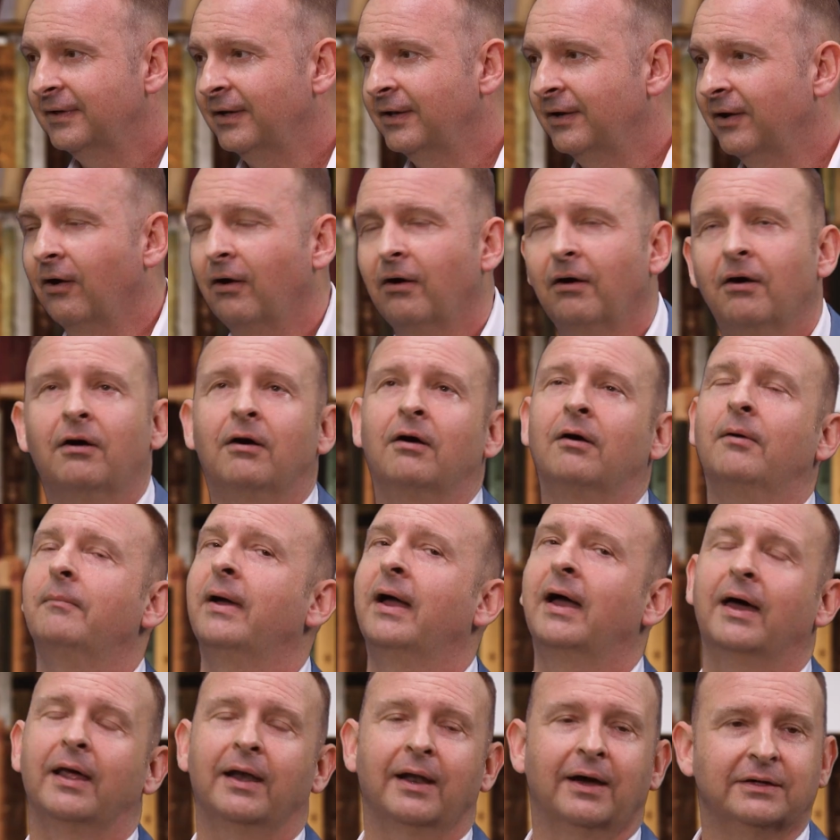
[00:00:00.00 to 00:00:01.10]
And oh
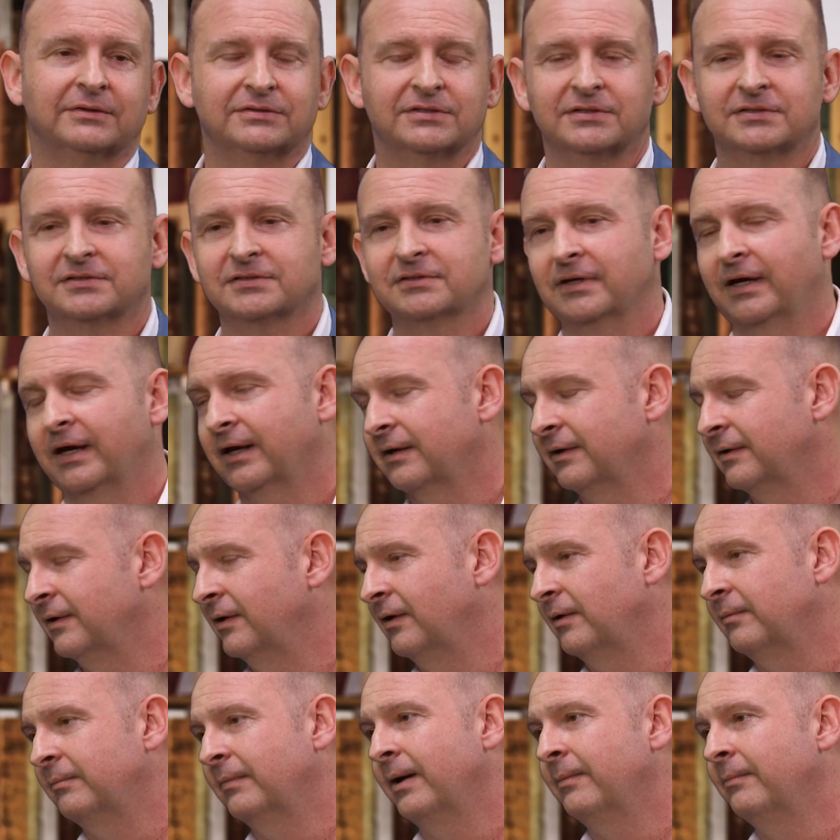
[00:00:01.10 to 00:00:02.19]
man, I was just like,
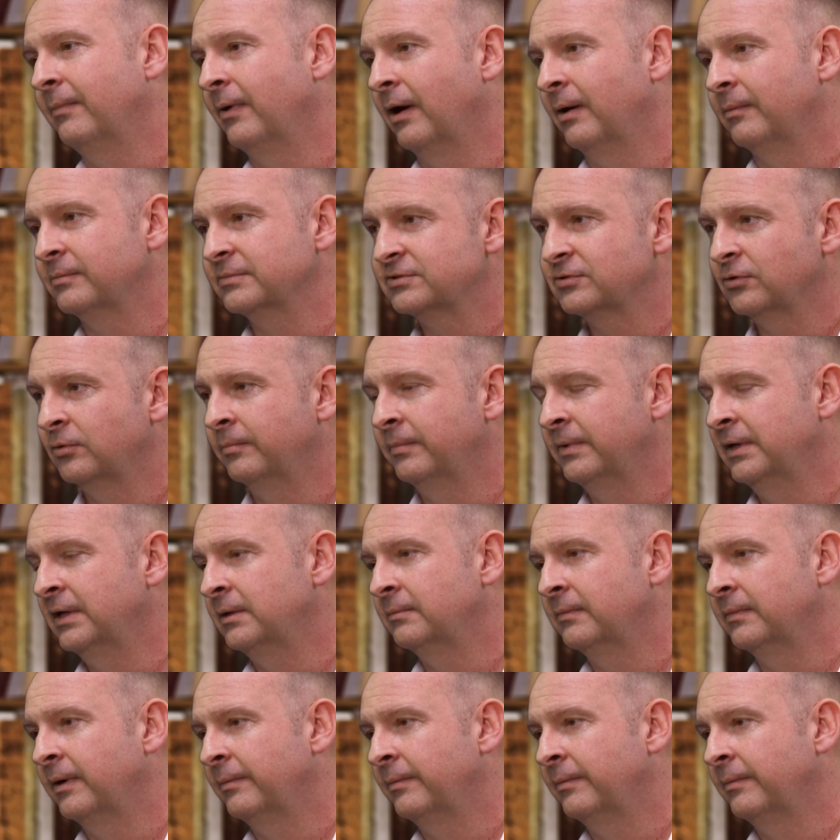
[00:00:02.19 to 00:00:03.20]
oh, my mom's so mean.